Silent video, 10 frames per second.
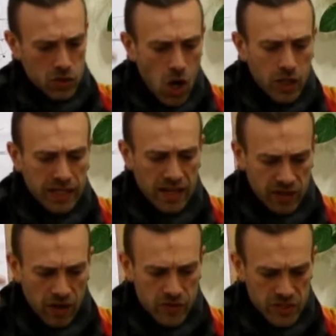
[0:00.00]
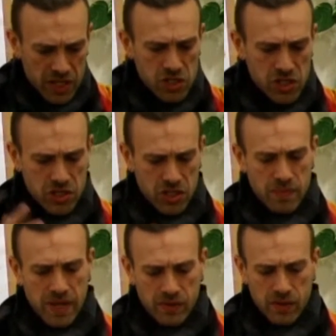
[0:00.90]
talk and have conversations
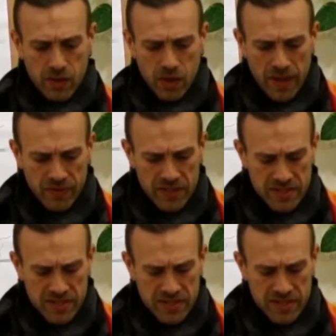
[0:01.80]
about